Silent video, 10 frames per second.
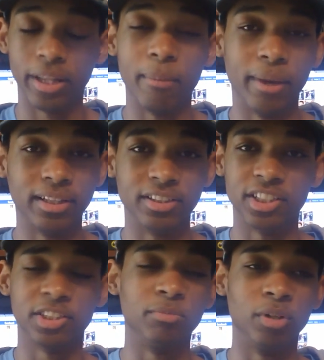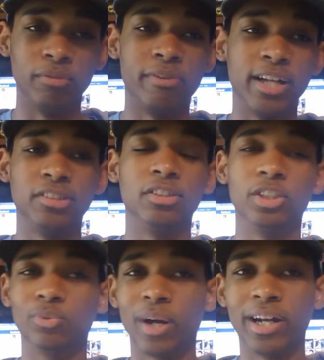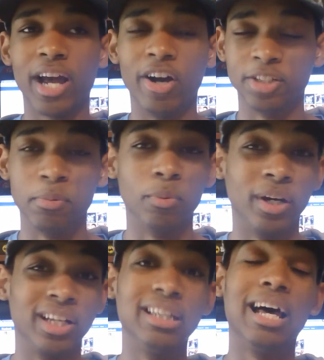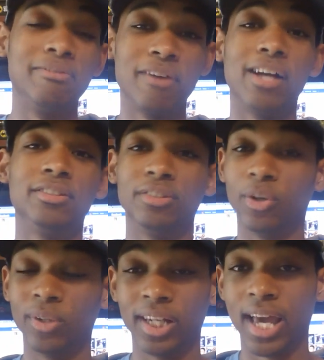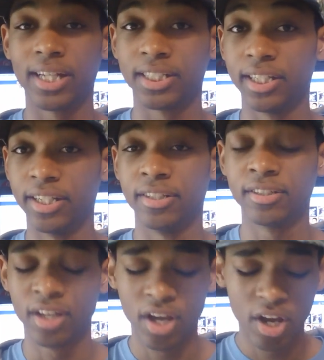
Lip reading: that make the system run faster, because right now it should be running a lot faster, you know, than it actually is.